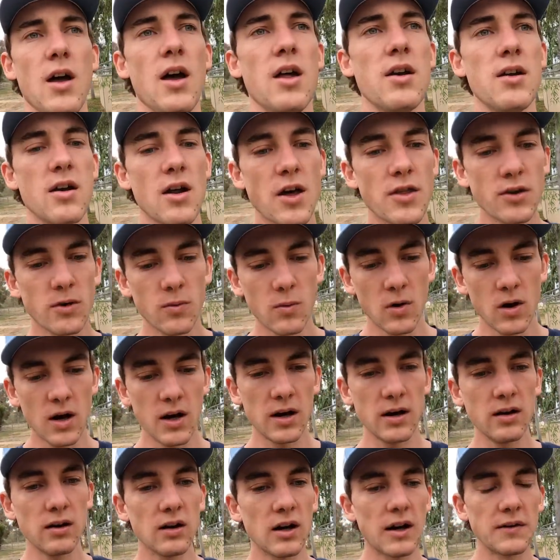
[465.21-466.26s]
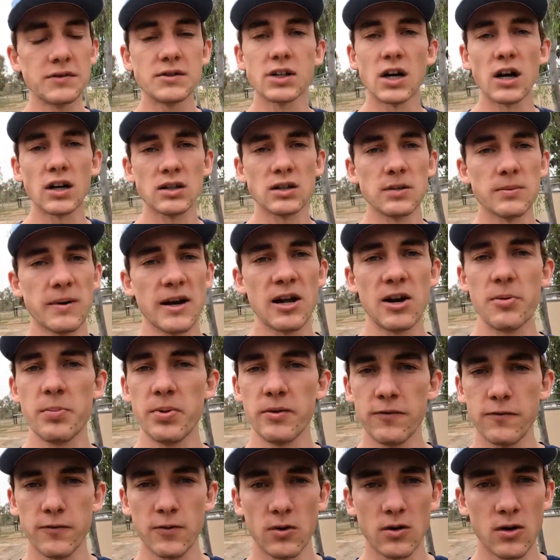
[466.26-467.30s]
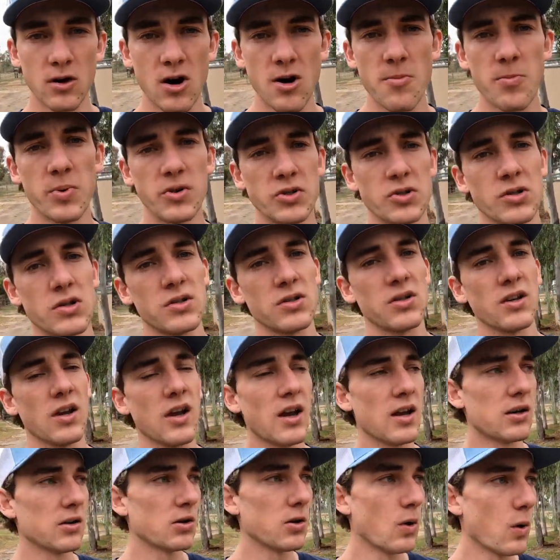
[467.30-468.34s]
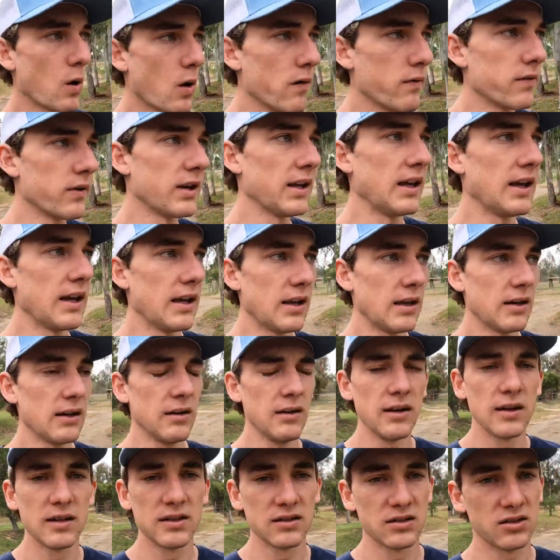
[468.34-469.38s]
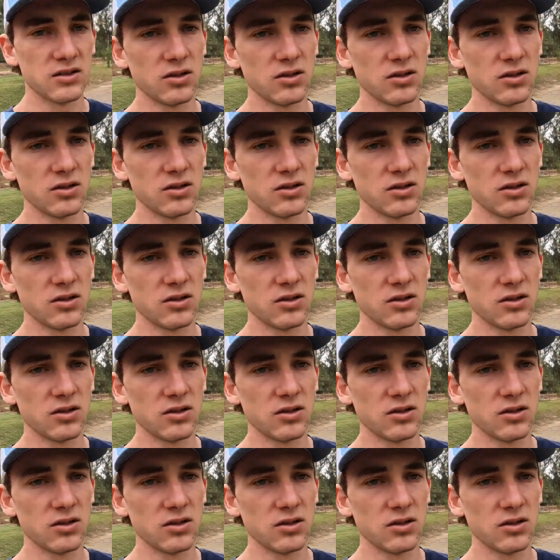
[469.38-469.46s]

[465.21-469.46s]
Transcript: Another one, I've talked about it before, but just to kind of go over it again, is